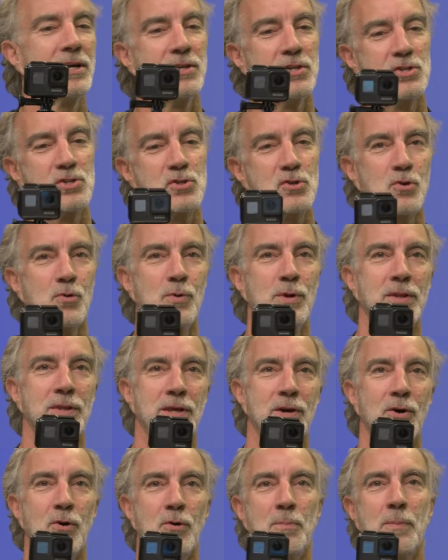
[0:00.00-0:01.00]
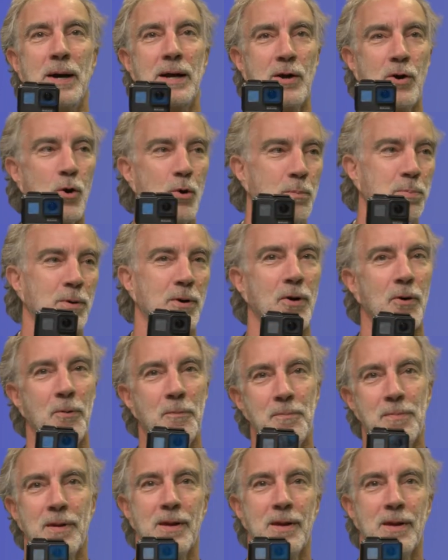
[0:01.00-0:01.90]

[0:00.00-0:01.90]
discreetly hold my GoPro